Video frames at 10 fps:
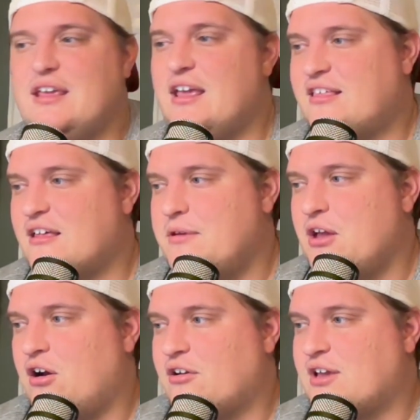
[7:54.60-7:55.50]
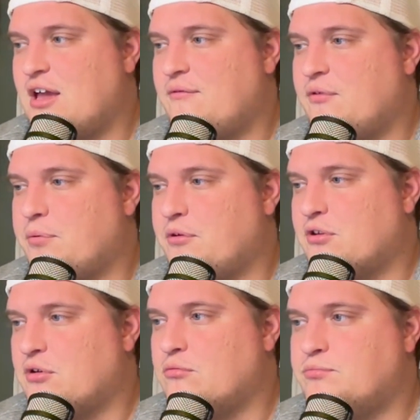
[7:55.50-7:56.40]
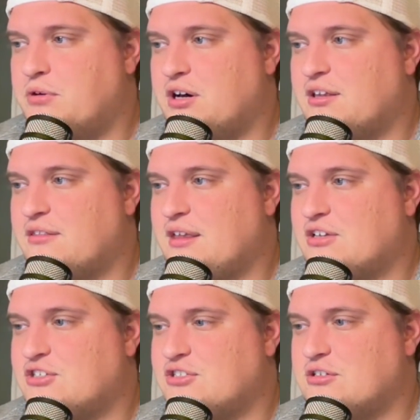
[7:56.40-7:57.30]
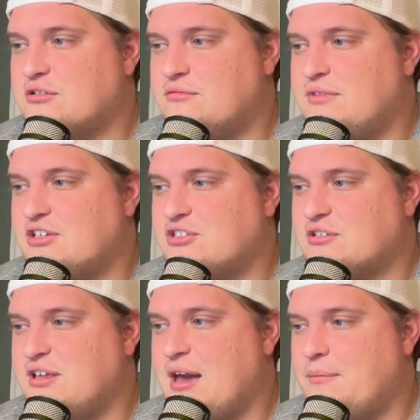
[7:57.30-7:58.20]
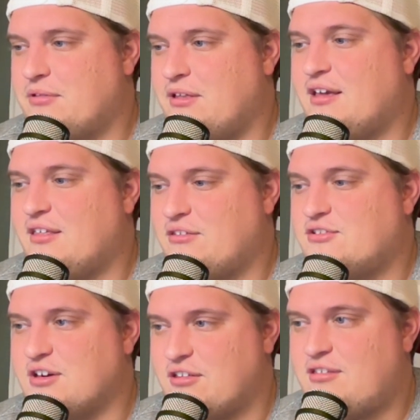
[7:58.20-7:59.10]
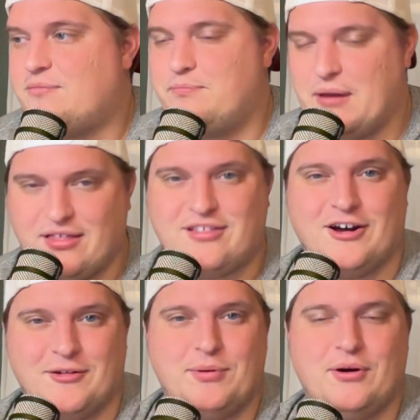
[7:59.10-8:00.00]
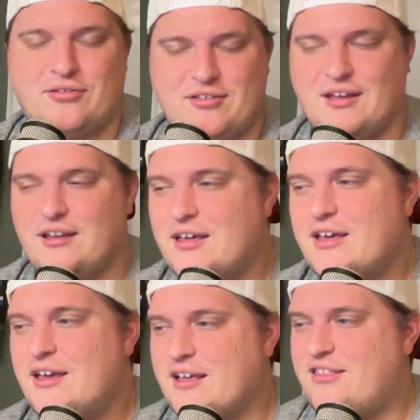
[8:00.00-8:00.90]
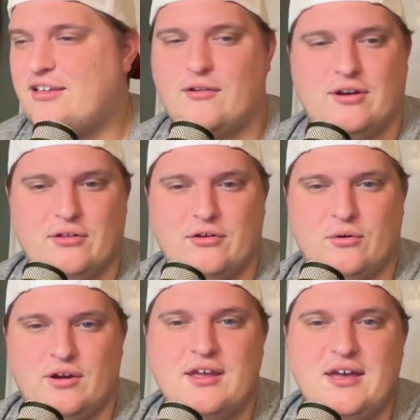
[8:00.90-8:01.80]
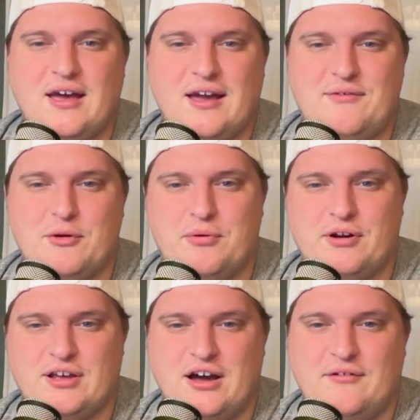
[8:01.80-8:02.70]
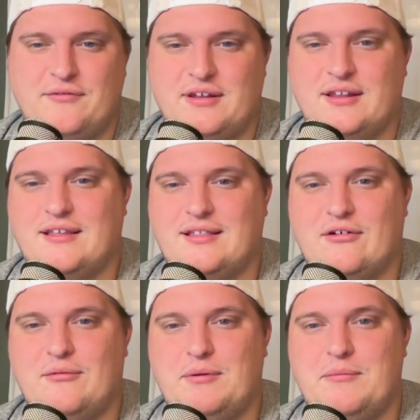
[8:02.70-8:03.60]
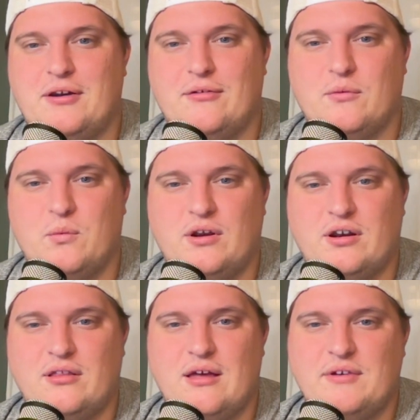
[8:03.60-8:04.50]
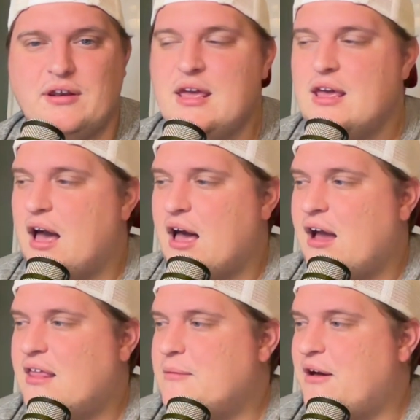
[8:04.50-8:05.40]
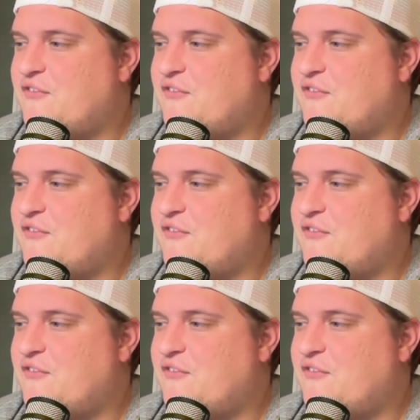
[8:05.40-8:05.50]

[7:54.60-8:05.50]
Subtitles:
it's going to be a hard time for Purdue, but they should capitalize just based on Ball State and Southern Illinois. I feel pretty confident that they'll be better than 1-11. And then my